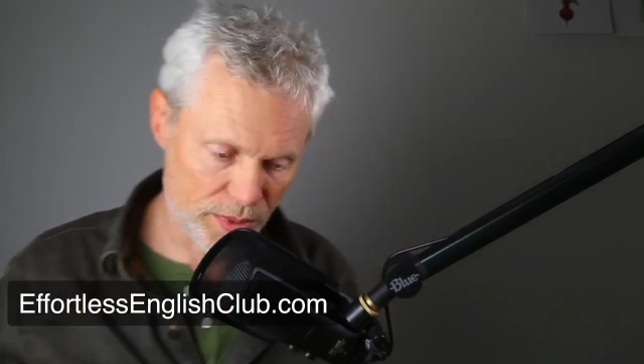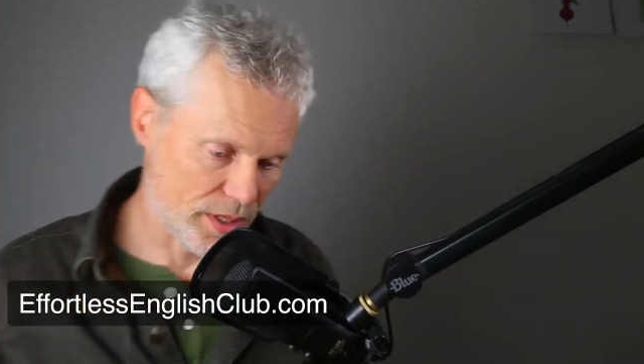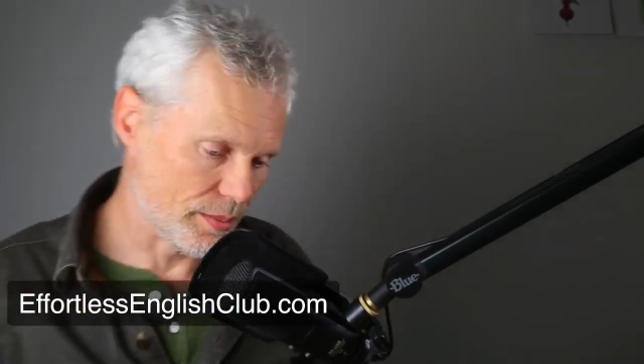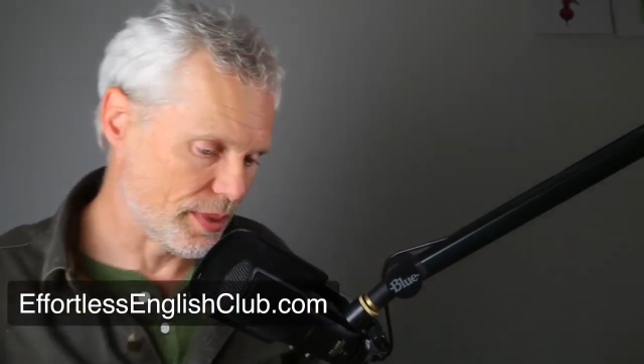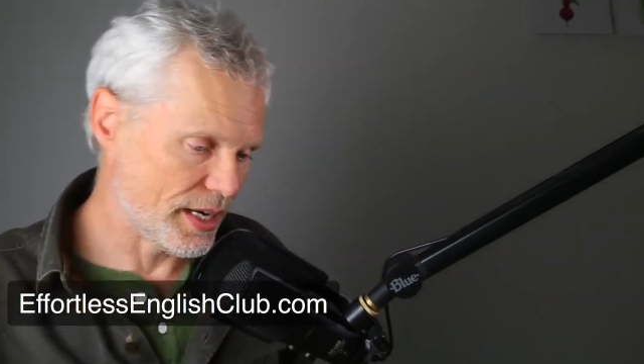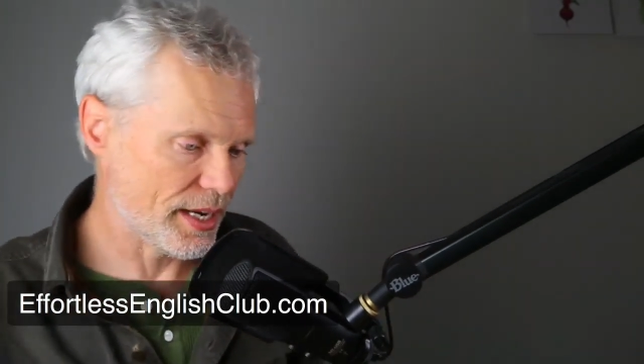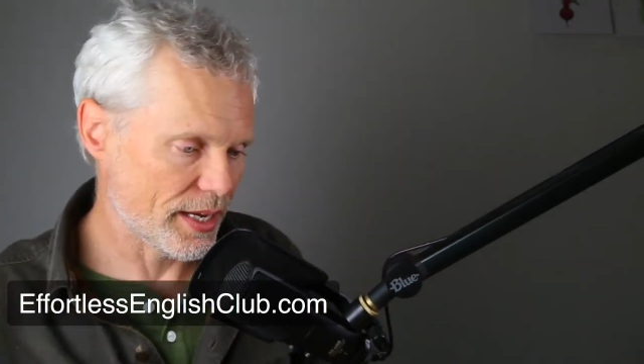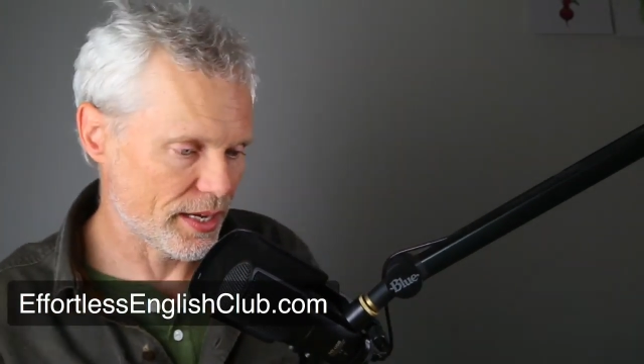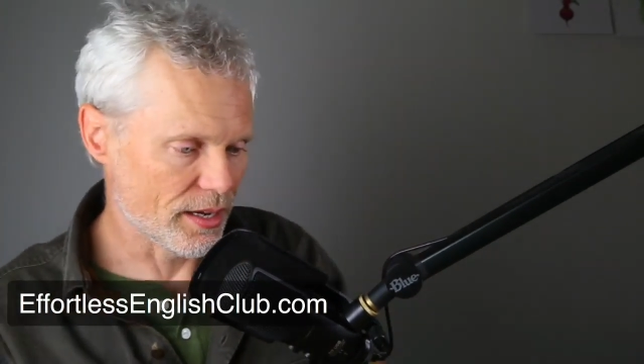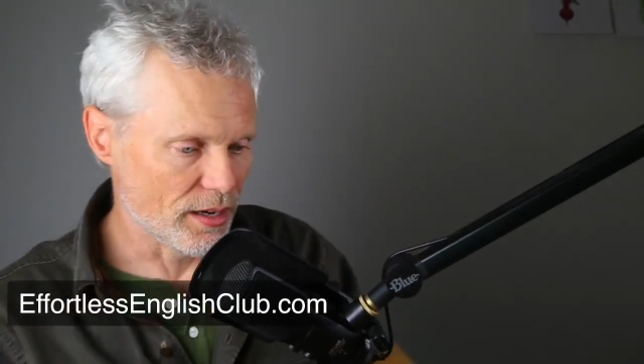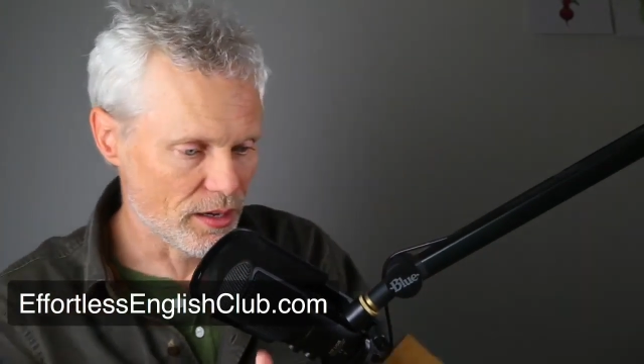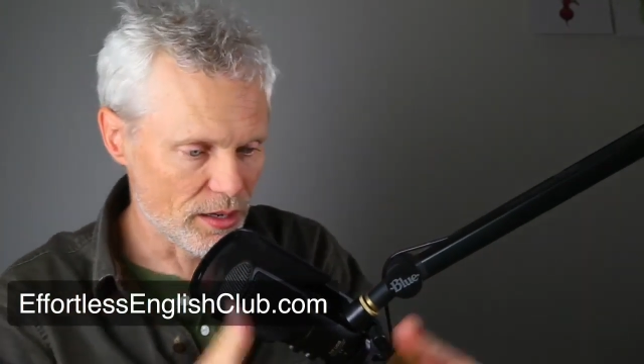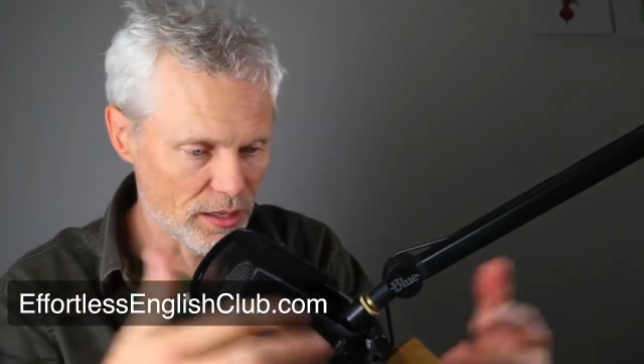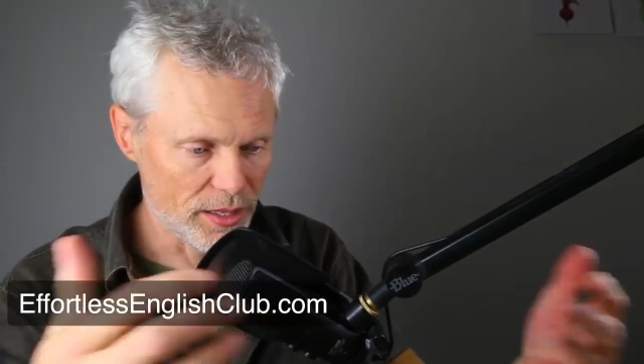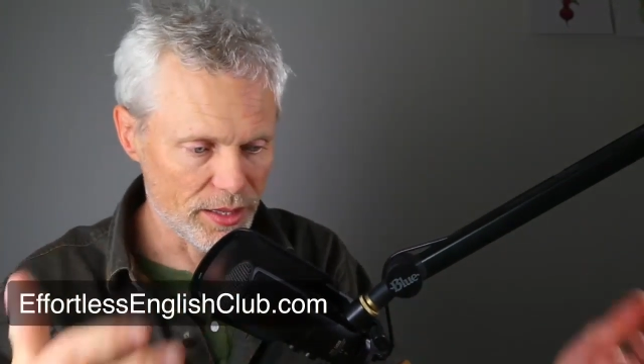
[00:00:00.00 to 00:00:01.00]
the media,
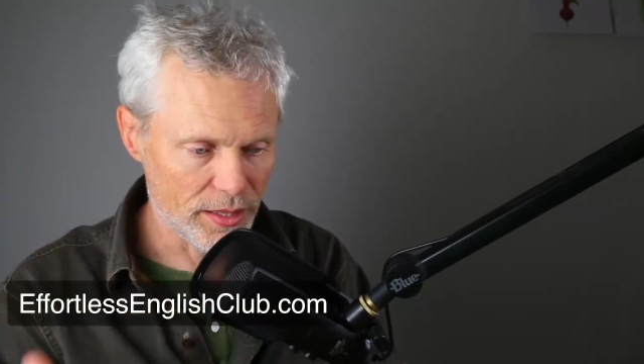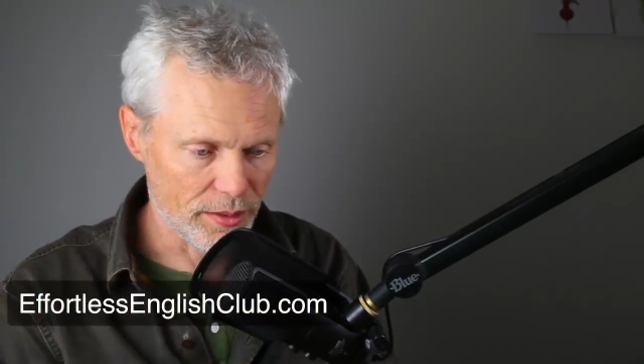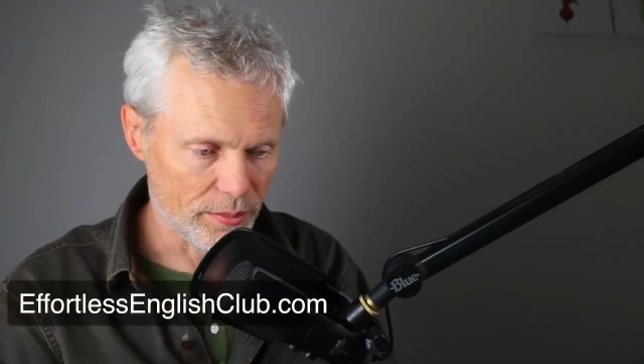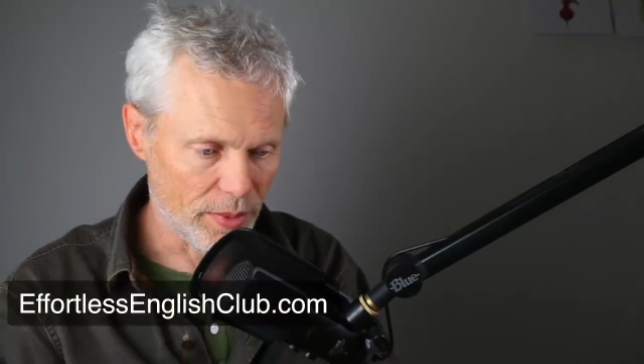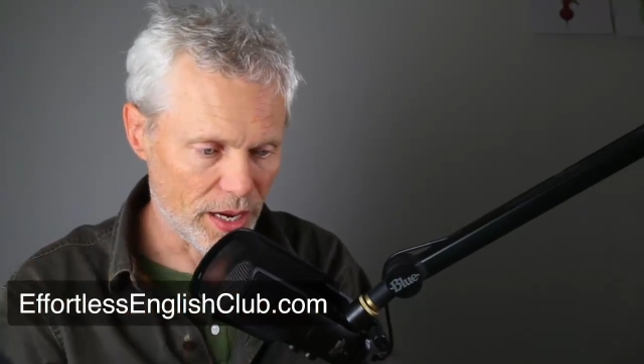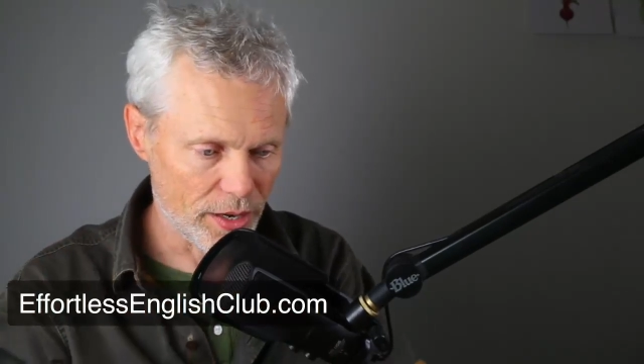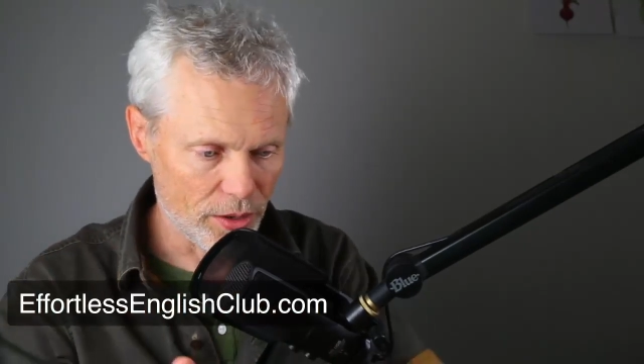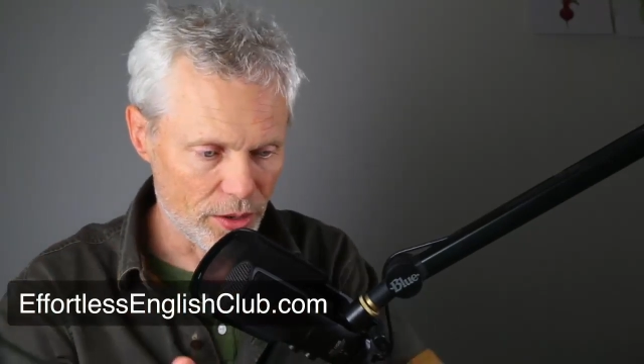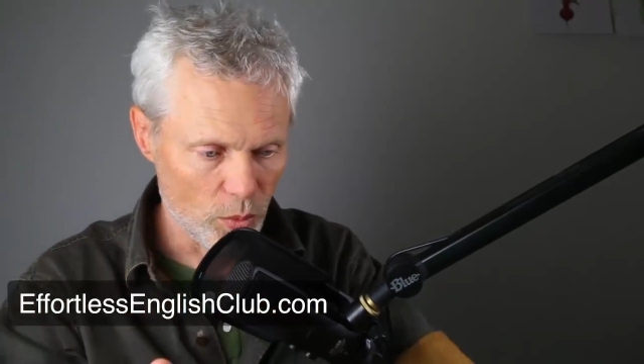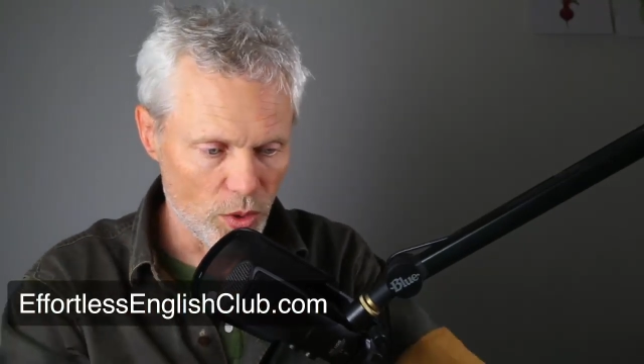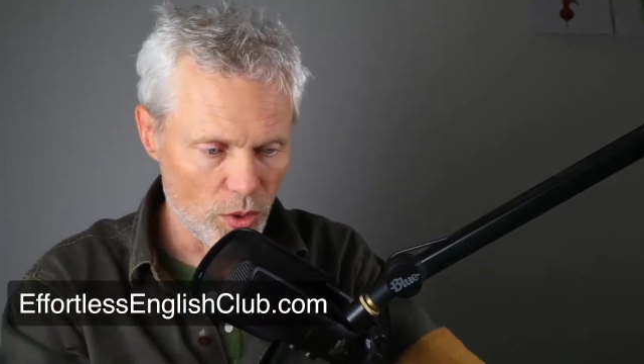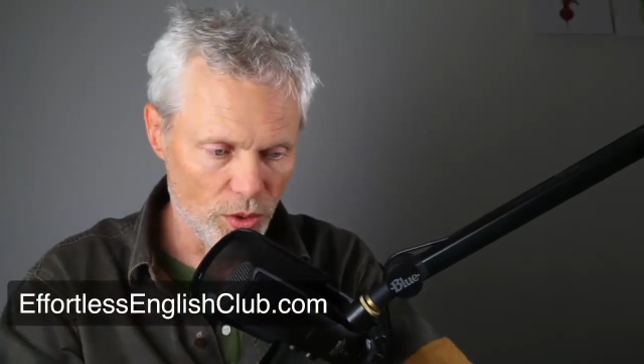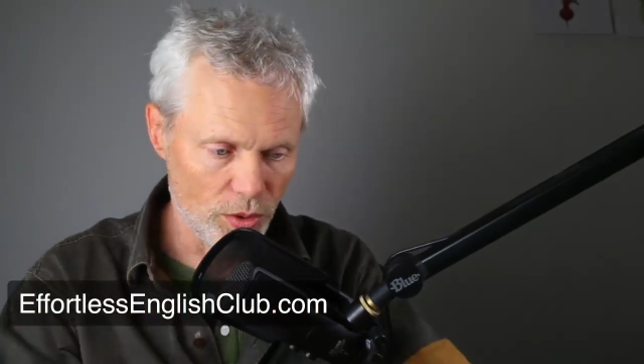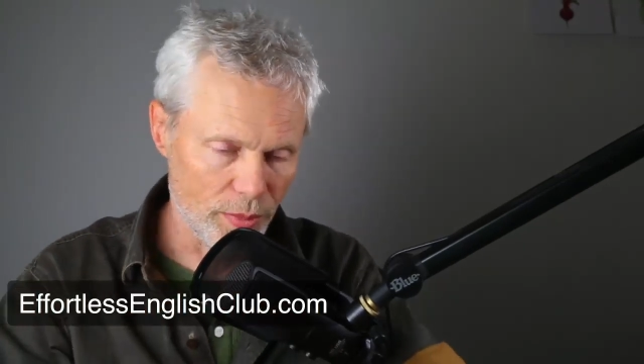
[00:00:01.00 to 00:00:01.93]
all the modern world,